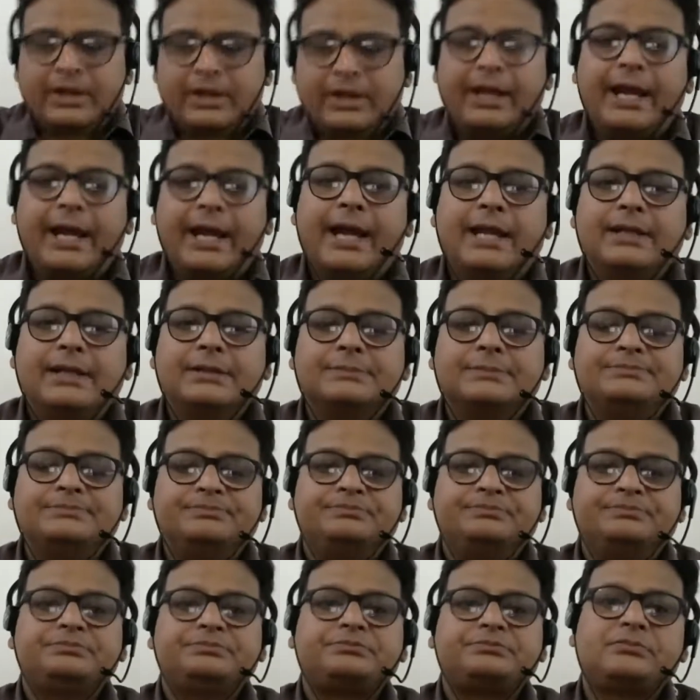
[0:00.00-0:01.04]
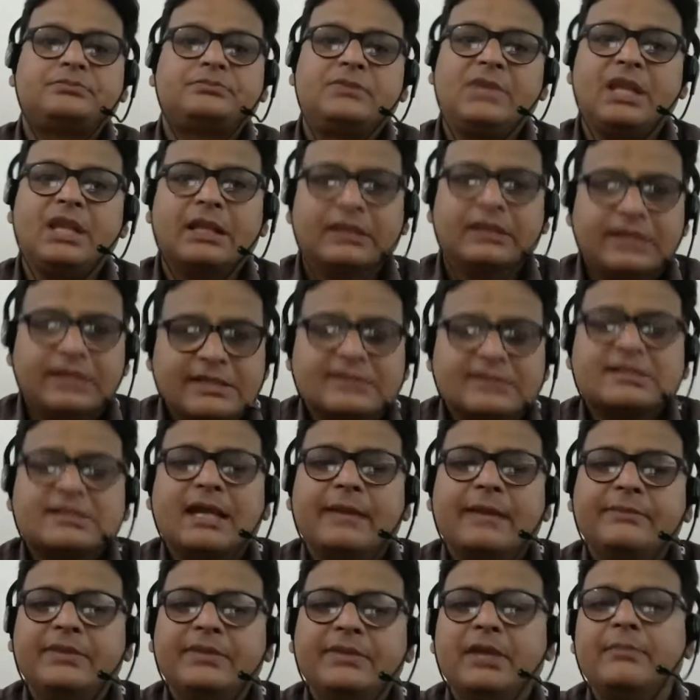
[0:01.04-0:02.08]
And this
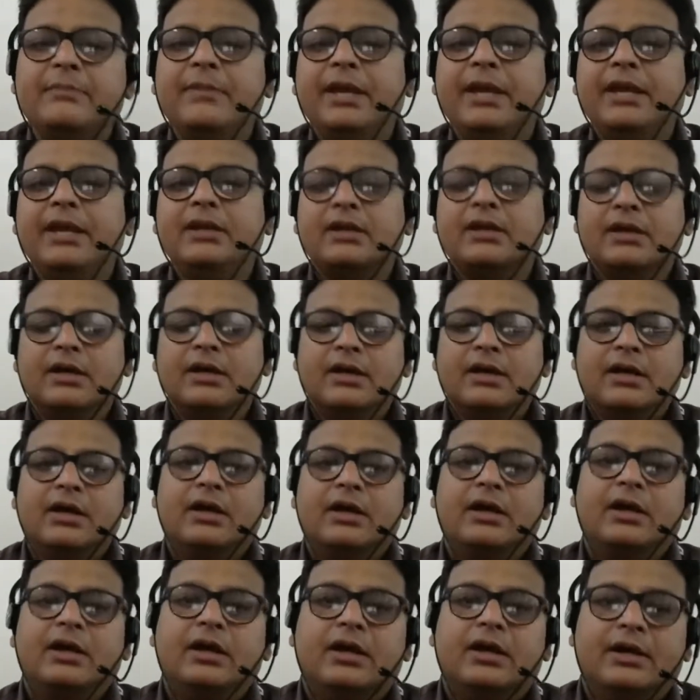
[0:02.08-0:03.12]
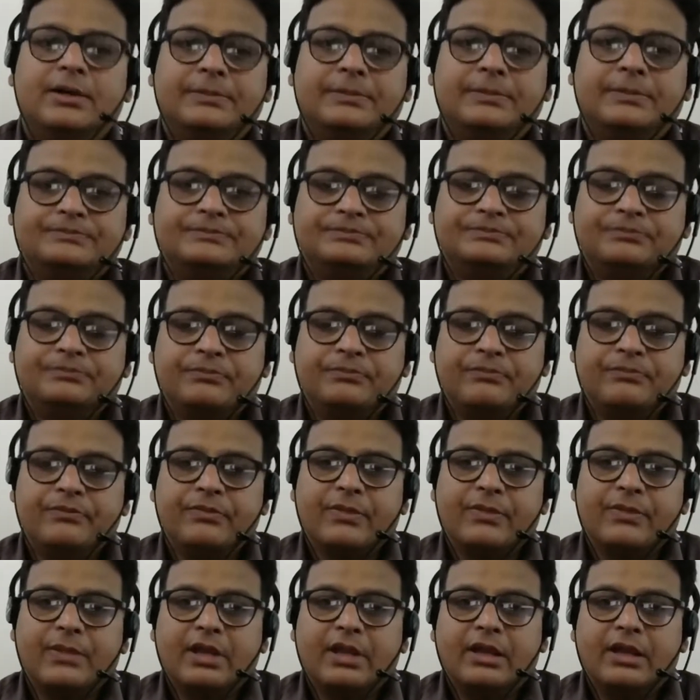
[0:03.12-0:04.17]
time they made um,
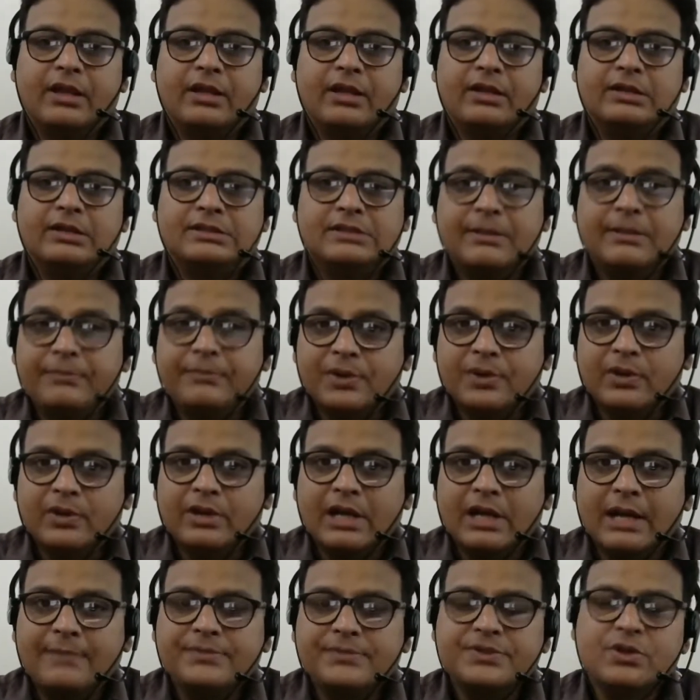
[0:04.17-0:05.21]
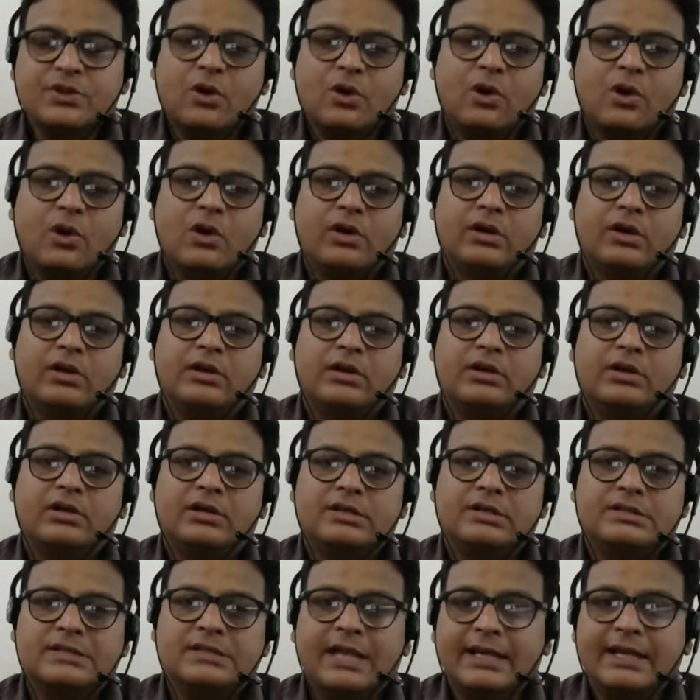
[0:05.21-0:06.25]
some programs
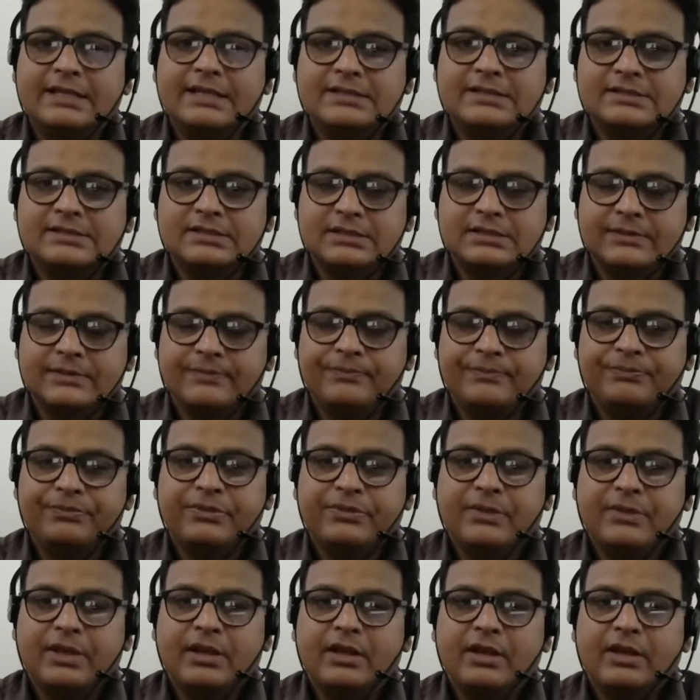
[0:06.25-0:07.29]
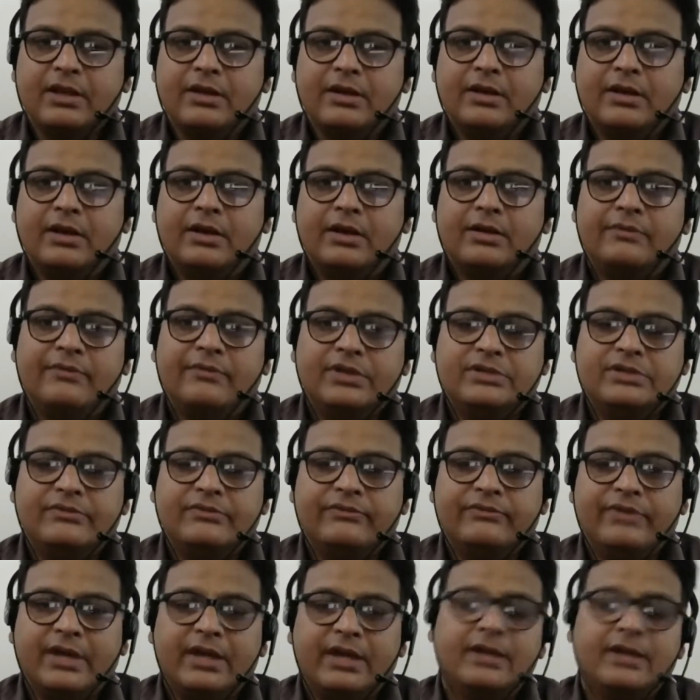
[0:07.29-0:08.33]
on science, which
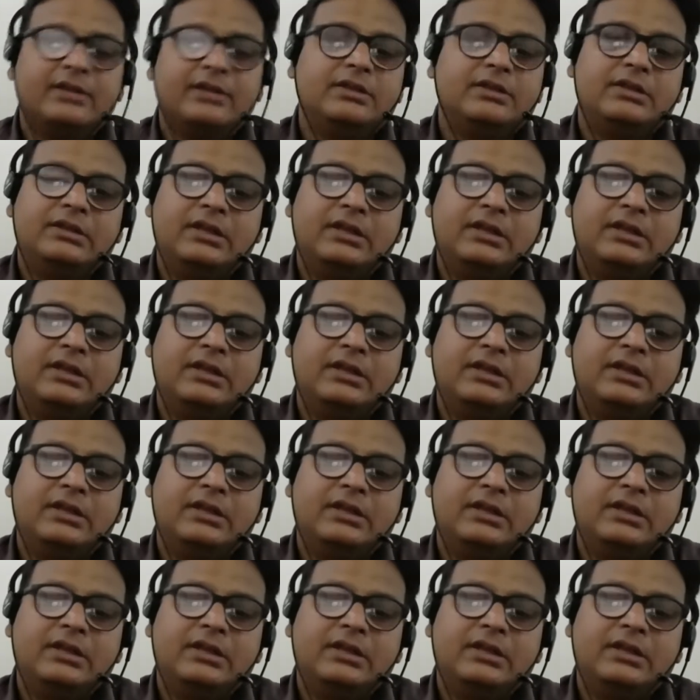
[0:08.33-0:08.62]
where